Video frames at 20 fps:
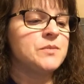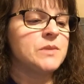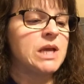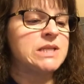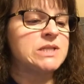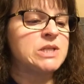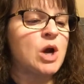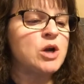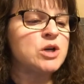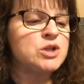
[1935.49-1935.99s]

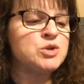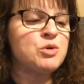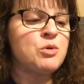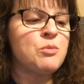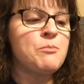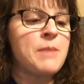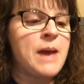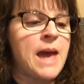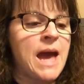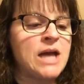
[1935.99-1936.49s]
it's hard to
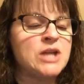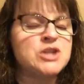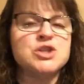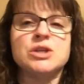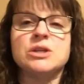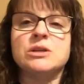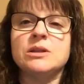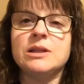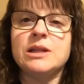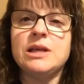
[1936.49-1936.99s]

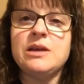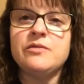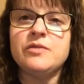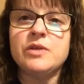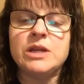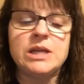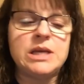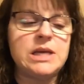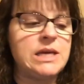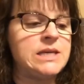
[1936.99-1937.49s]
imagine
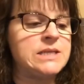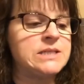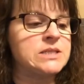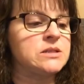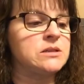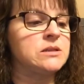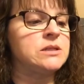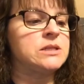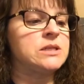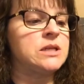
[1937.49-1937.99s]
leaving
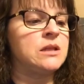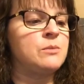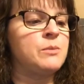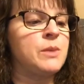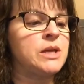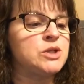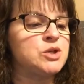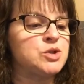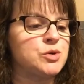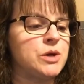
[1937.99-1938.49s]
Eastland
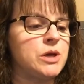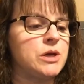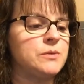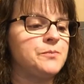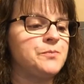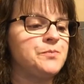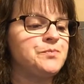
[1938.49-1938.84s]
Elementary.